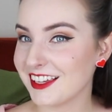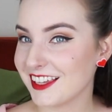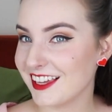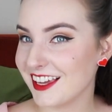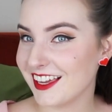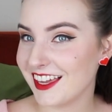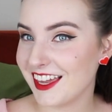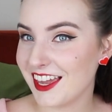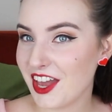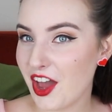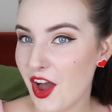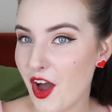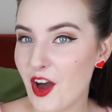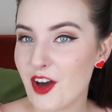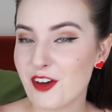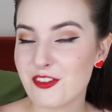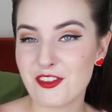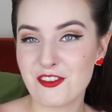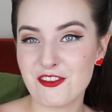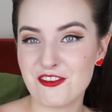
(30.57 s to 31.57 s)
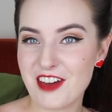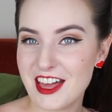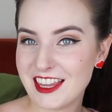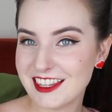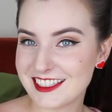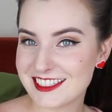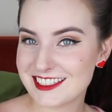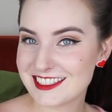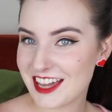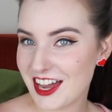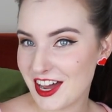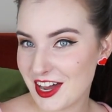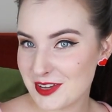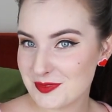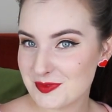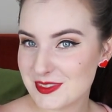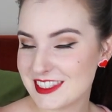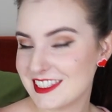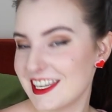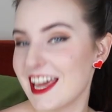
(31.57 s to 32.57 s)
kicking off
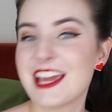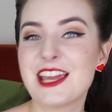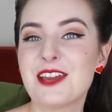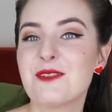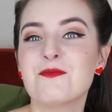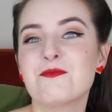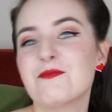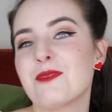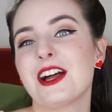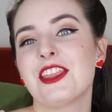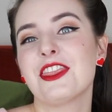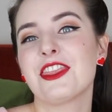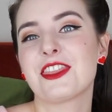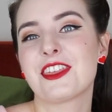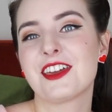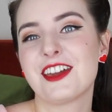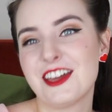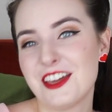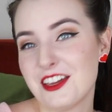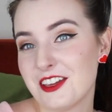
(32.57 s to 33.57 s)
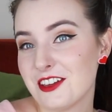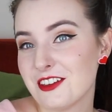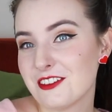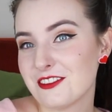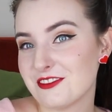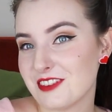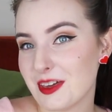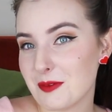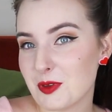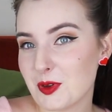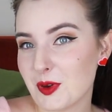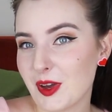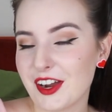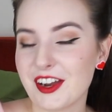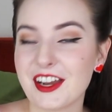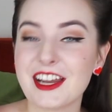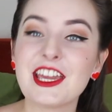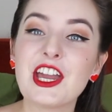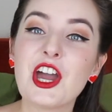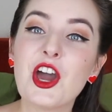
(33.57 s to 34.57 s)
Valentine's Day month,
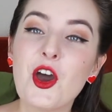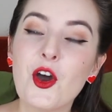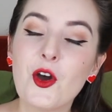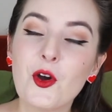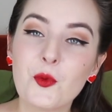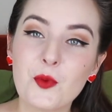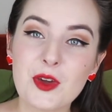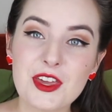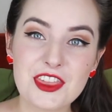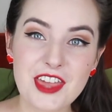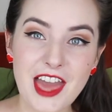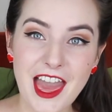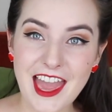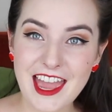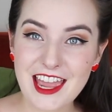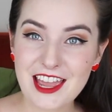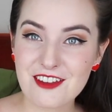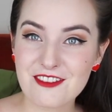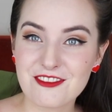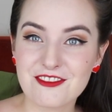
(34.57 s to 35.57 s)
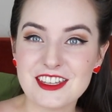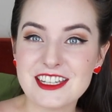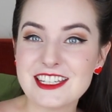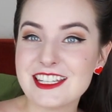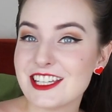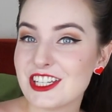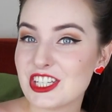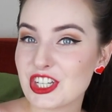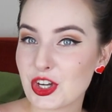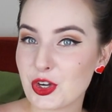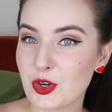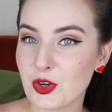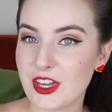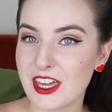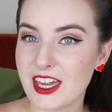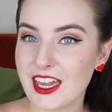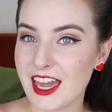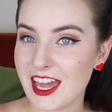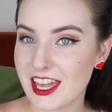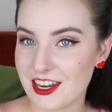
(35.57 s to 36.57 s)
February, with a vintage
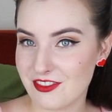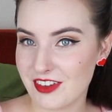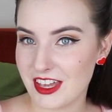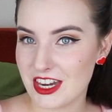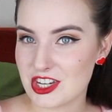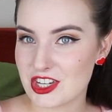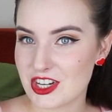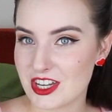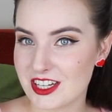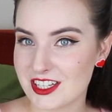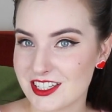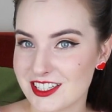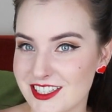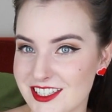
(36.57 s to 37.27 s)
cooking adventure.